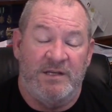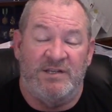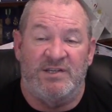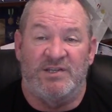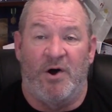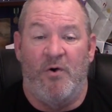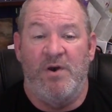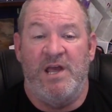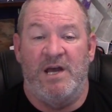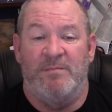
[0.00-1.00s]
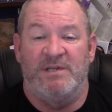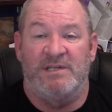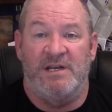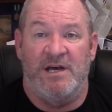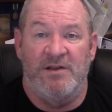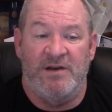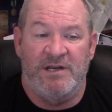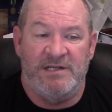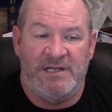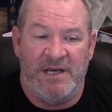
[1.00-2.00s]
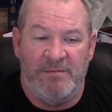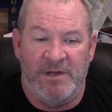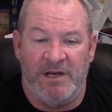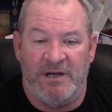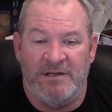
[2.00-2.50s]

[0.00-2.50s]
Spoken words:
Sodium is another contaminant.